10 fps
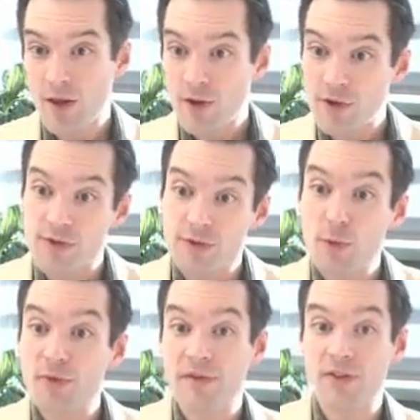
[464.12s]
So these
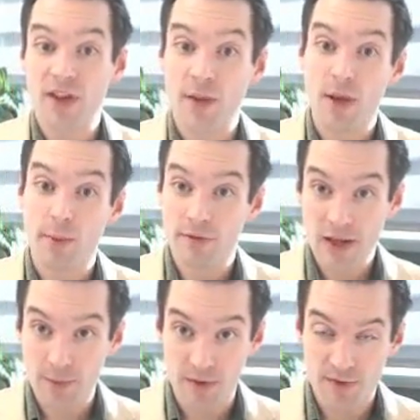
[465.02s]
groups have the same number of
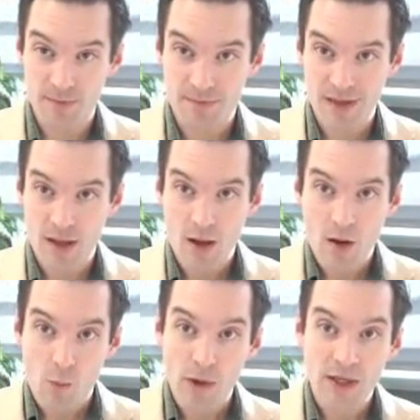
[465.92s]
elements
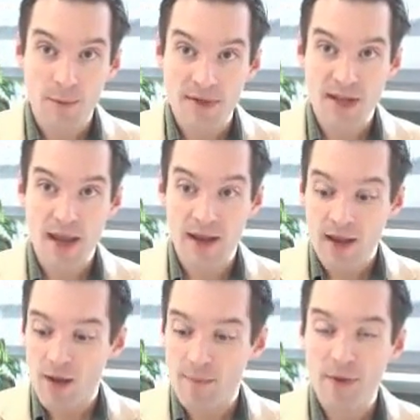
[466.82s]
what can we say
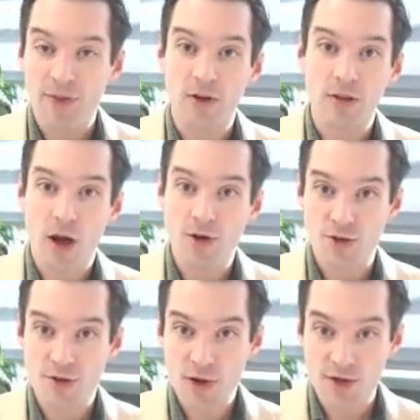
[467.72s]
about their
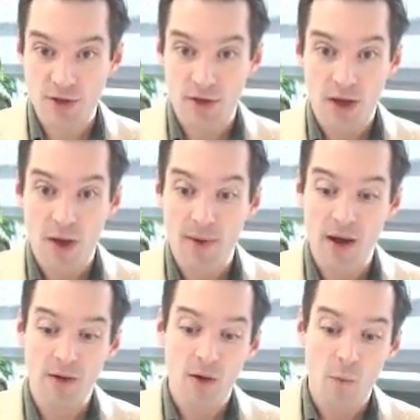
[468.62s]
larger structure,
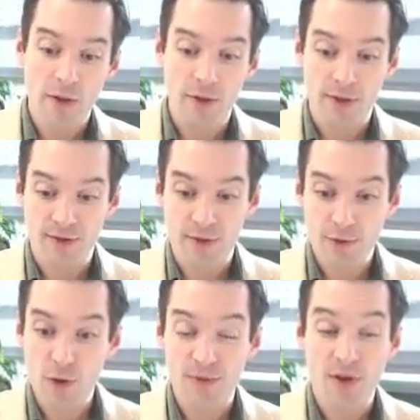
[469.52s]
about whether these
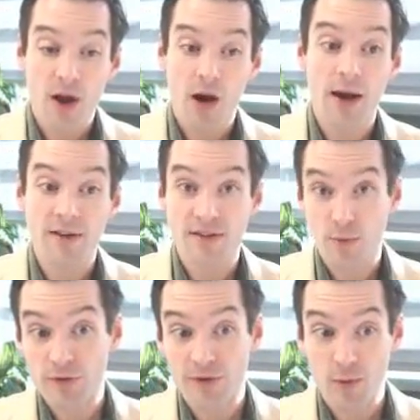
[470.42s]
groups are
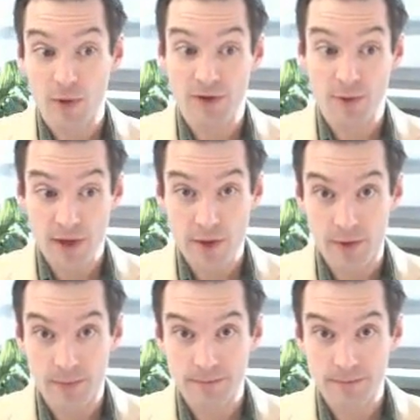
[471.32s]
isomorphic one to another?